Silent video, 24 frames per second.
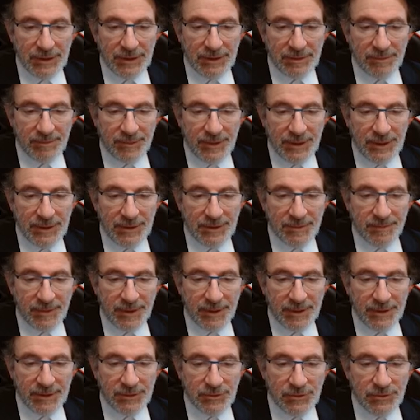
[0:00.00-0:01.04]
mate
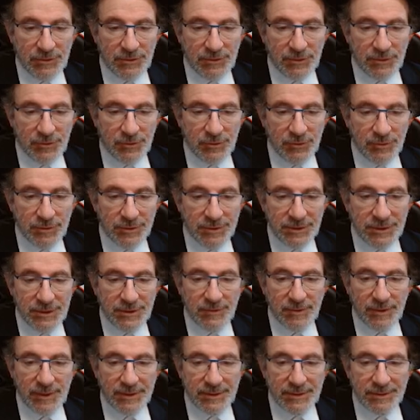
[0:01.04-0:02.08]
by rook
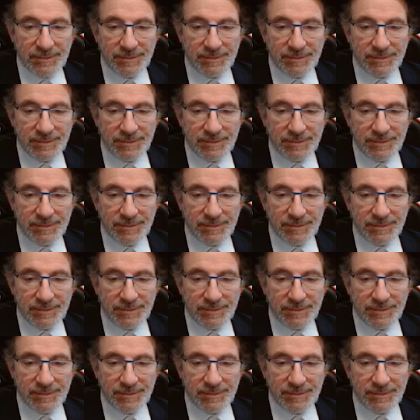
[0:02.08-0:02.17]
D1.